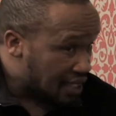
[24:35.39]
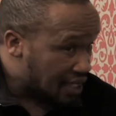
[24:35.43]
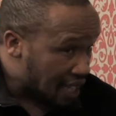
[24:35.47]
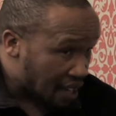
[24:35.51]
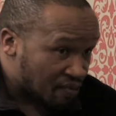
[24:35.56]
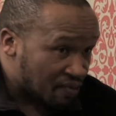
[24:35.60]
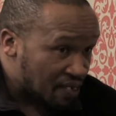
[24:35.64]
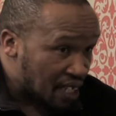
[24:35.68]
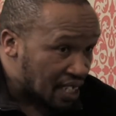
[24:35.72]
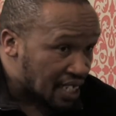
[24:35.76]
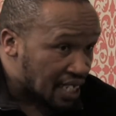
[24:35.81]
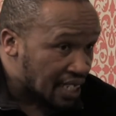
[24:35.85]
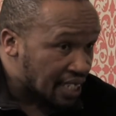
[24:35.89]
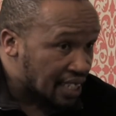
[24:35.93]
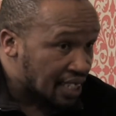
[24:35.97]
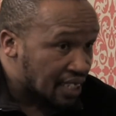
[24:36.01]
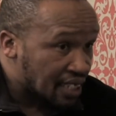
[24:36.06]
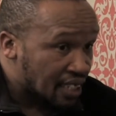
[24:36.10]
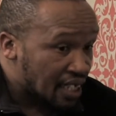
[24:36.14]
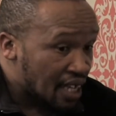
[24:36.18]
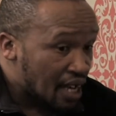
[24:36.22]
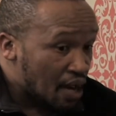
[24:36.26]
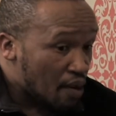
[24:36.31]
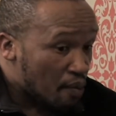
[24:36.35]

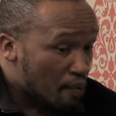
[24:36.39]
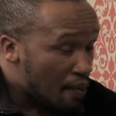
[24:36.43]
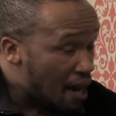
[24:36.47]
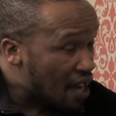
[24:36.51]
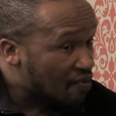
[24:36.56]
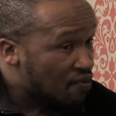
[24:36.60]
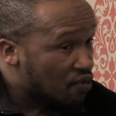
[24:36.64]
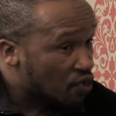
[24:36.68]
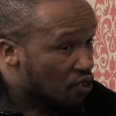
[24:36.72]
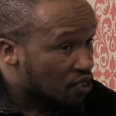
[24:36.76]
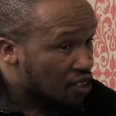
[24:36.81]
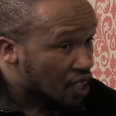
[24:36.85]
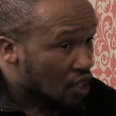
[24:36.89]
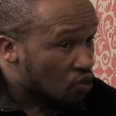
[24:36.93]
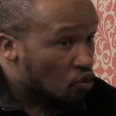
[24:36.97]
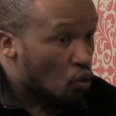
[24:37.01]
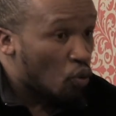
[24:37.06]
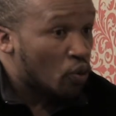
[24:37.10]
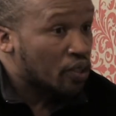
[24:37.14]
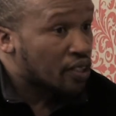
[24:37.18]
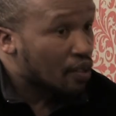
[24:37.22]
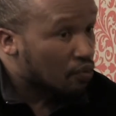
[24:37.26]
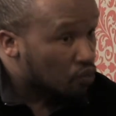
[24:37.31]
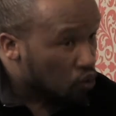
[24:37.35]
Definitely, my view is that
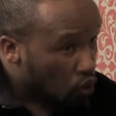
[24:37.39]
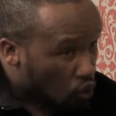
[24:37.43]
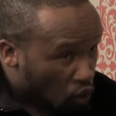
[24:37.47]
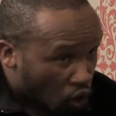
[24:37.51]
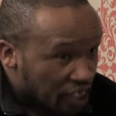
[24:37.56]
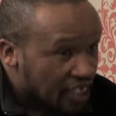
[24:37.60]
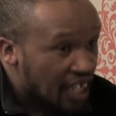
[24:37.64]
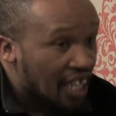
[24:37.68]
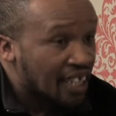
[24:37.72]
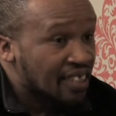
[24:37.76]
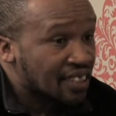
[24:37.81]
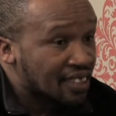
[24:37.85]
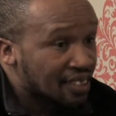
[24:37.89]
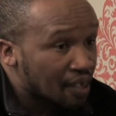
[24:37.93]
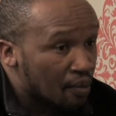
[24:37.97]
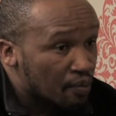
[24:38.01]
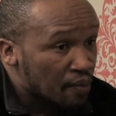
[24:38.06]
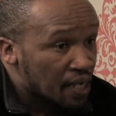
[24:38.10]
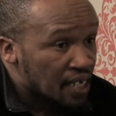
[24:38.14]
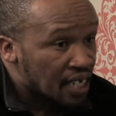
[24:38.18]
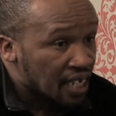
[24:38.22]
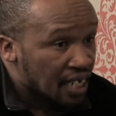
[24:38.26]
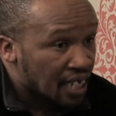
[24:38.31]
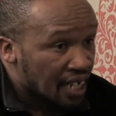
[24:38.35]
we would have to contest the
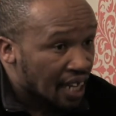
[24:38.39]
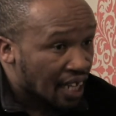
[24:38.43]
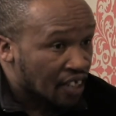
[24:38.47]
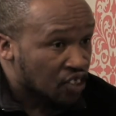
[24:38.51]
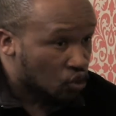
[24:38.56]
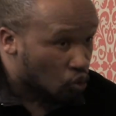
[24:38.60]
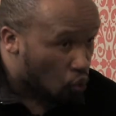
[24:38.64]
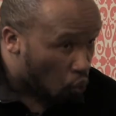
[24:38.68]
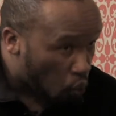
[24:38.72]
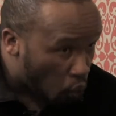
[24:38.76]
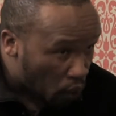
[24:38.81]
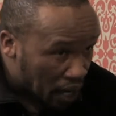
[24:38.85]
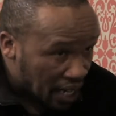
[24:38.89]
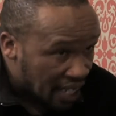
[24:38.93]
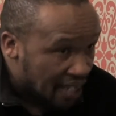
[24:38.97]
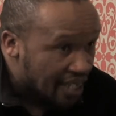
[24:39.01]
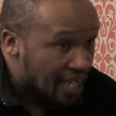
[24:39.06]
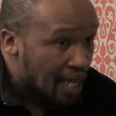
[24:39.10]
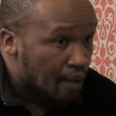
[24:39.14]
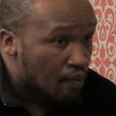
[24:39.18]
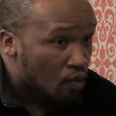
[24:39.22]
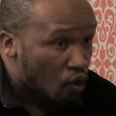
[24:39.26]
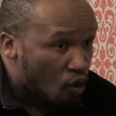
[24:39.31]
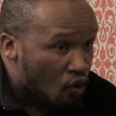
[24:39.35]
middle class to
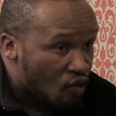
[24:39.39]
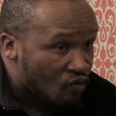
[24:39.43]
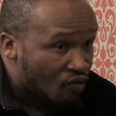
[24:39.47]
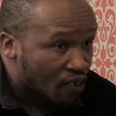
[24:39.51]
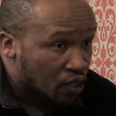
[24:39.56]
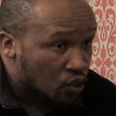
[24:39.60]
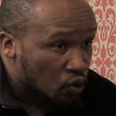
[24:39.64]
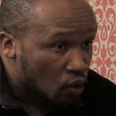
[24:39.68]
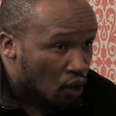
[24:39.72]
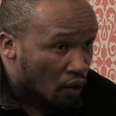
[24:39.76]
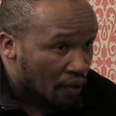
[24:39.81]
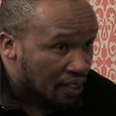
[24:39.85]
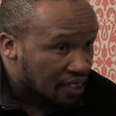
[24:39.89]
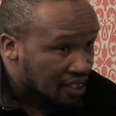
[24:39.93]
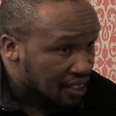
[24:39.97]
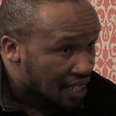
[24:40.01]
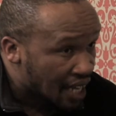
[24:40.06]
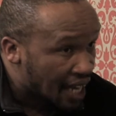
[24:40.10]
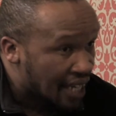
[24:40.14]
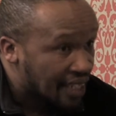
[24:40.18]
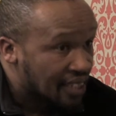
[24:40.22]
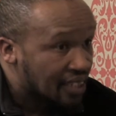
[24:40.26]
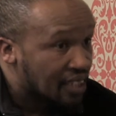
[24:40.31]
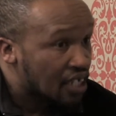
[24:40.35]
win them over to our
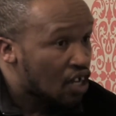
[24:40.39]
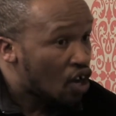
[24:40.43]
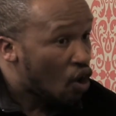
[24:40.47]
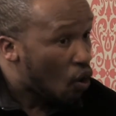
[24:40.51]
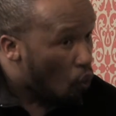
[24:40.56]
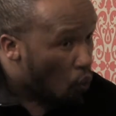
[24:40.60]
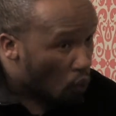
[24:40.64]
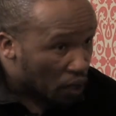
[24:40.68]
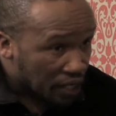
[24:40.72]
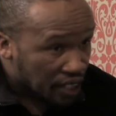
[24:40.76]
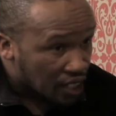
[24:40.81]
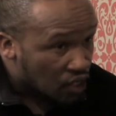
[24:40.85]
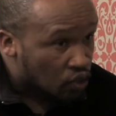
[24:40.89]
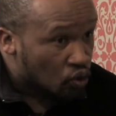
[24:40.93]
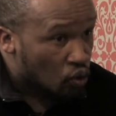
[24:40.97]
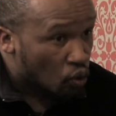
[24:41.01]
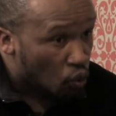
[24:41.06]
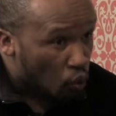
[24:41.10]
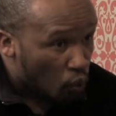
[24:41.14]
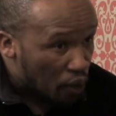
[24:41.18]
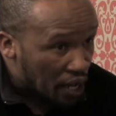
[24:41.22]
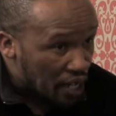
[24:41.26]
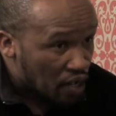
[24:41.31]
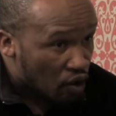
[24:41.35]
side. We need
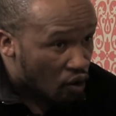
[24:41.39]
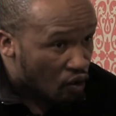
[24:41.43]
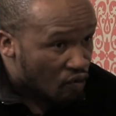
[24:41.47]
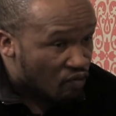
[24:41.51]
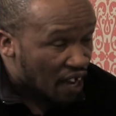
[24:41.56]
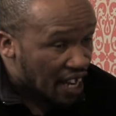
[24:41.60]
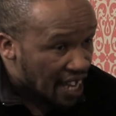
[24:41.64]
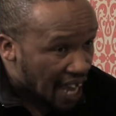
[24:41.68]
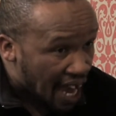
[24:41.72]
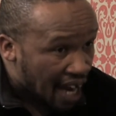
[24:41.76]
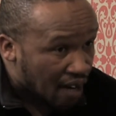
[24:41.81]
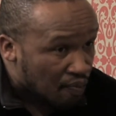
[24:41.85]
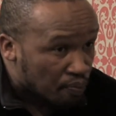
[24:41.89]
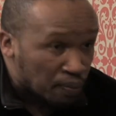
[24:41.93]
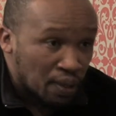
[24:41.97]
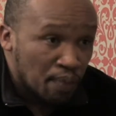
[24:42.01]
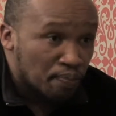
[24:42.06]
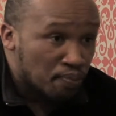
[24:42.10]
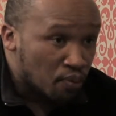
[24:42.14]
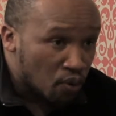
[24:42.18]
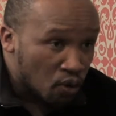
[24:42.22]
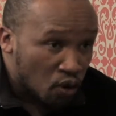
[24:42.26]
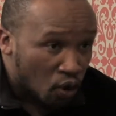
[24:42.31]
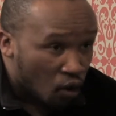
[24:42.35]
to win over young
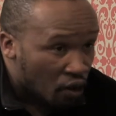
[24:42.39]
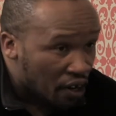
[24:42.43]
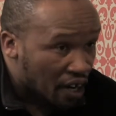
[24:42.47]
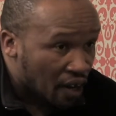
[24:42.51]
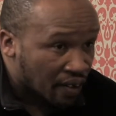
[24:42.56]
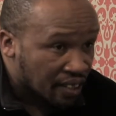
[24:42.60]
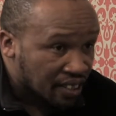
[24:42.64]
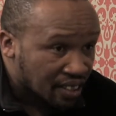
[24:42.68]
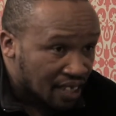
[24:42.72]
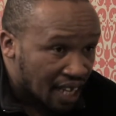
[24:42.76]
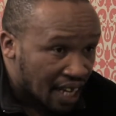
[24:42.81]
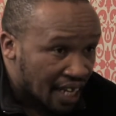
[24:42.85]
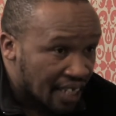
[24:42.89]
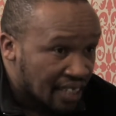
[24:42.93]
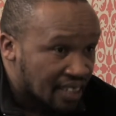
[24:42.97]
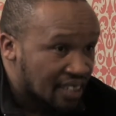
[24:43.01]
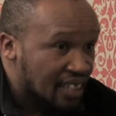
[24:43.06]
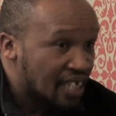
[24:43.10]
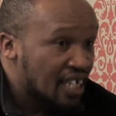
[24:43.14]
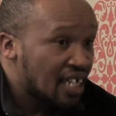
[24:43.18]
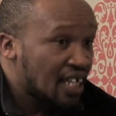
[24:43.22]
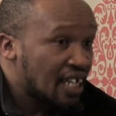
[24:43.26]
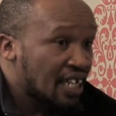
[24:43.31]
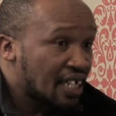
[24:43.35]
people on our
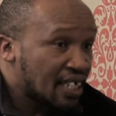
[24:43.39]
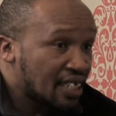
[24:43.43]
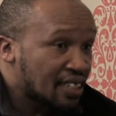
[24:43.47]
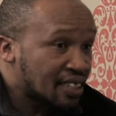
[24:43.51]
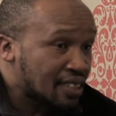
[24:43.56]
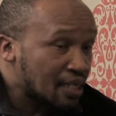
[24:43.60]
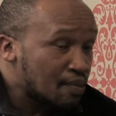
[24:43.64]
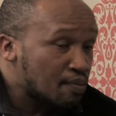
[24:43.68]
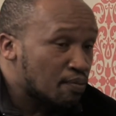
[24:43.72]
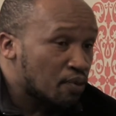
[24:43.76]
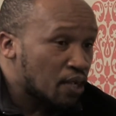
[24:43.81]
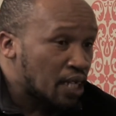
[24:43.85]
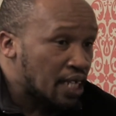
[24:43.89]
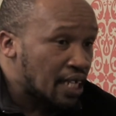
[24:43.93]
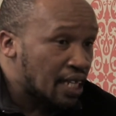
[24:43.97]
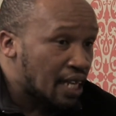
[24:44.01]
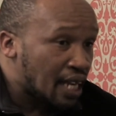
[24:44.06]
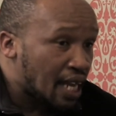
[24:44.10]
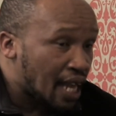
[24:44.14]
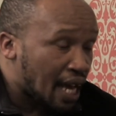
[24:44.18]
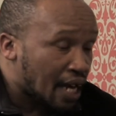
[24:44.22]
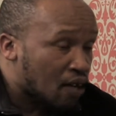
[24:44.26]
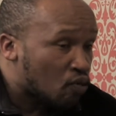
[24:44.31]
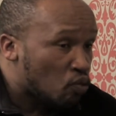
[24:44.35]
side. Simply,
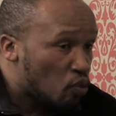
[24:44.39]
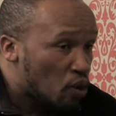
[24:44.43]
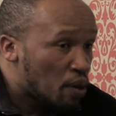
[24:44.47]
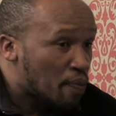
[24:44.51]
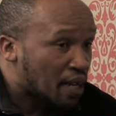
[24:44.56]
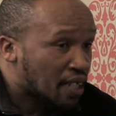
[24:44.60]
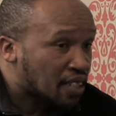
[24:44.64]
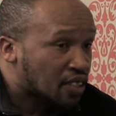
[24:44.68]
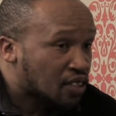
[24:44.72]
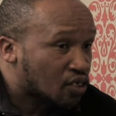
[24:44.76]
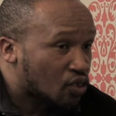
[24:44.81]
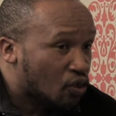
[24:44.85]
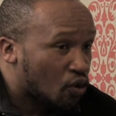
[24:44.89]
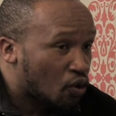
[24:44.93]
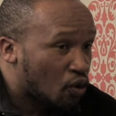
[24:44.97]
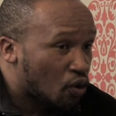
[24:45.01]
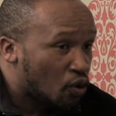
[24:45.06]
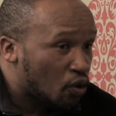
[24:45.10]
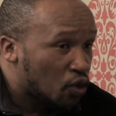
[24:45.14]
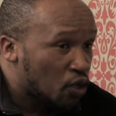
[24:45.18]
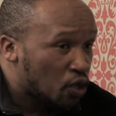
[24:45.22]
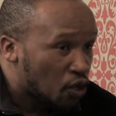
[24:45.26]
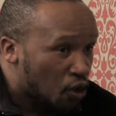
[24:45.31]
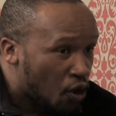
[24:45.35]
like, we must
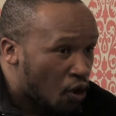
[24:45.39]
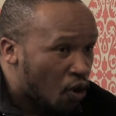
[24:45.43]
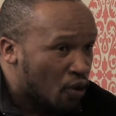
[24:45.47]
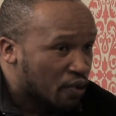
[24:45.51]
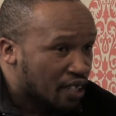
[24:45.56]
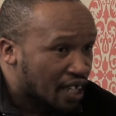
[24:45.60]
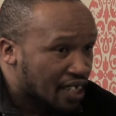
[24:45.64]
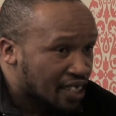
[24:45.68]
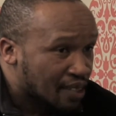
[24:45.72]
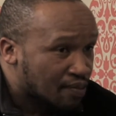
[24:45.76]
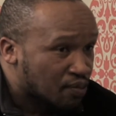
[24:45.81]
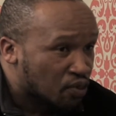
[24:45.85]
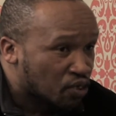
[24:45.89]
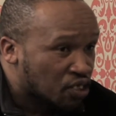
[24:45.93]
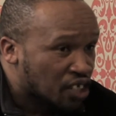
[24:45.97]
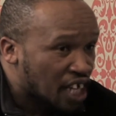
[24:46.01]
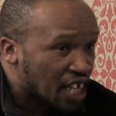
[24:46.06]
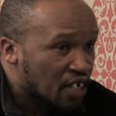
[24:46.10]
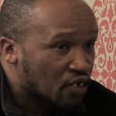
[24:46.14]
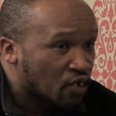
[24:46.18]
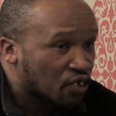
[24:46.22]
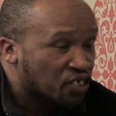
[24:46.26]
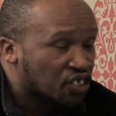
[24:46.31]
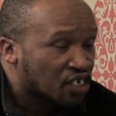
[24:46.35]
know that if you
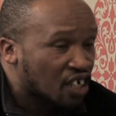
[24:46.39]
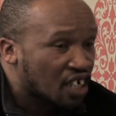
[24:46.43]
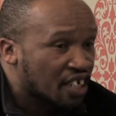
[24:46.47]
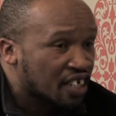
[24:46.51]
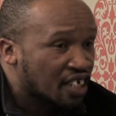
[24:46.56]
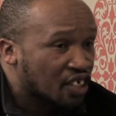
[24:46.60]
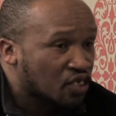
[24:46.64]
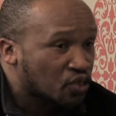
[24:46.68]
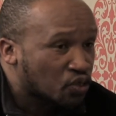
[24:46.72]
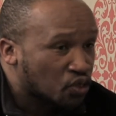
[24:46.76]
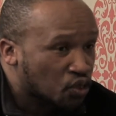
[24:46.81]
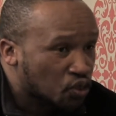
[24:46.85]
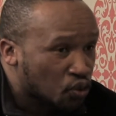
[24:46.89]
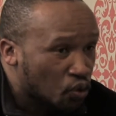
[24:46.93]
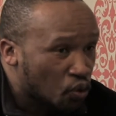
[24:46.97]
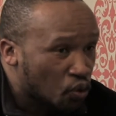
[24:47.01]
take your children to